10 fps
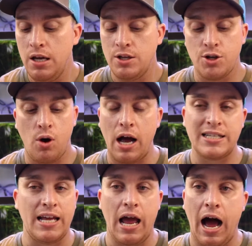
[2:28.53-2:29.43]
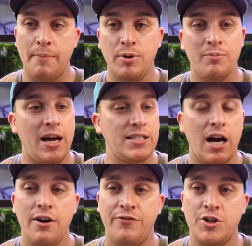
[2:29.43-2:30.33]
So I say, I built my
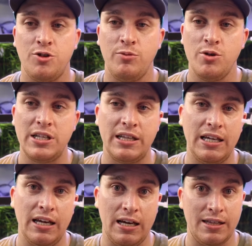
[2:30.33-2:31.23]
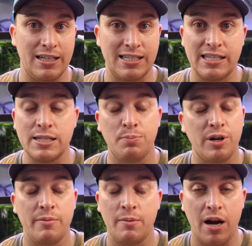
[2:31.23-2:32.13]
entire fish room using the, uh, the Ziss
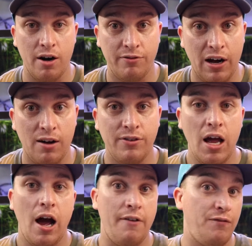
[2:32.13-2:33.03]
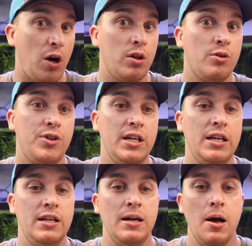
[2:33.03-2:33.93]
Premium Air Valve. I followed
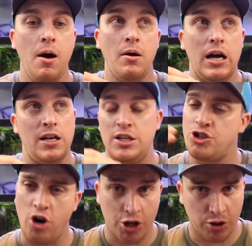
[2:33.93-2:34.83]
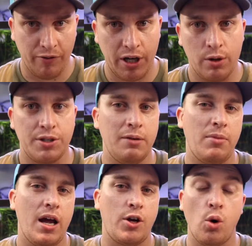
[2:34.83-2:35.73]
the uh, instructional video done
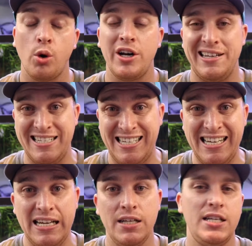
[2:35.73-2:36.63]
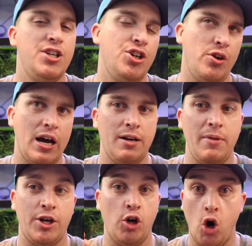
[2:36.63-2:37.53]
by Cory and Dean teaching you how to
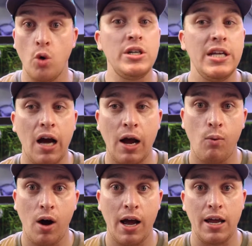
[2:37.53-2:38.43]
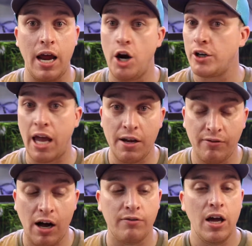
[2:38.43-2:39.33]
make your own DIY air gang
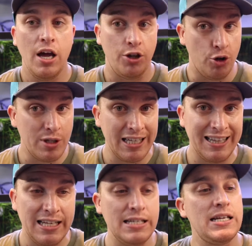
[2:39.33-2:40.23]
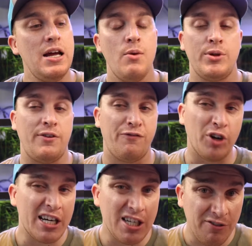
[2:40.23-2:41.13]
valve using these with a
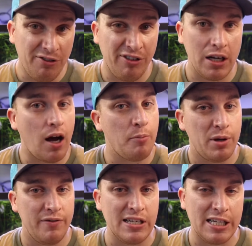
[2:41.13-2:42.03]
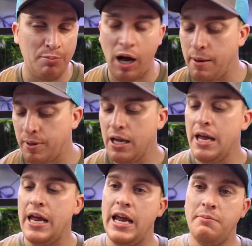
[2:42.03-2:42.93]
friction fit on PVC pipe.
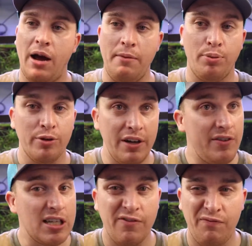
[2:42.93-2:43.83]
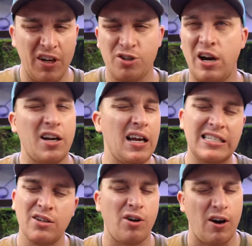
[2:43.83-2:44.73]
In my previous fish, I,
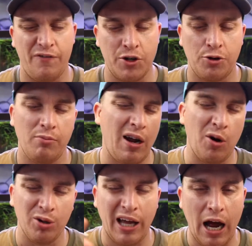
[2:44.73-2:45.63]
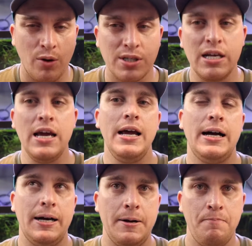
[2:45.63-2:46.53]
still caught a fish from my old house.
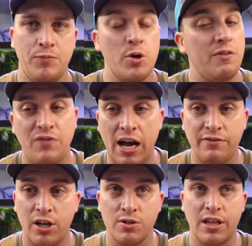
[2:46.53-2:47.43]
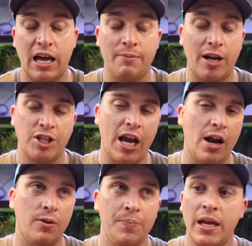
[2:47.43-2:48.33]
Um, you can find videos of that on my
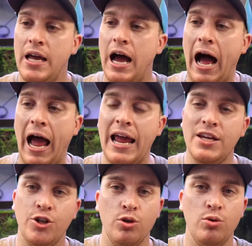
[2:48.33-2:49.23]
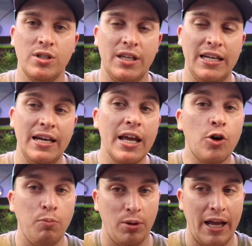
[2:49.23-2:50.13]
channel. I use the
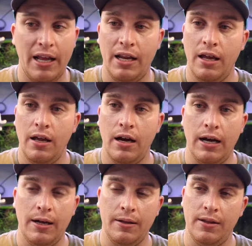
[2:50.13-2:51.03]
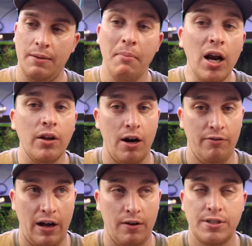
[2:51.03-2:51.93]
nickel-plated, uh, the metal air
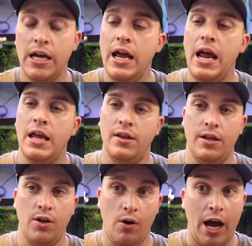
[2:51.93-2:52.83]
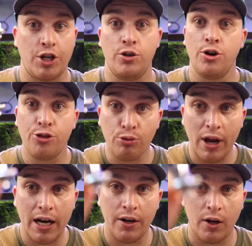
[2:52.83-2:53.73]
valves. And, you know, actually, you're
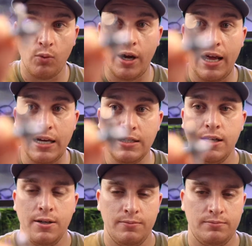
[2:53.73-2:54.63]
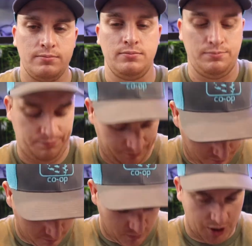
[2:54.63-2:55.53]
threaded on one end.
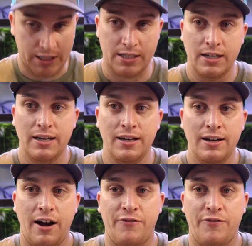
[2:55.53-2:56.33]
Jeez, I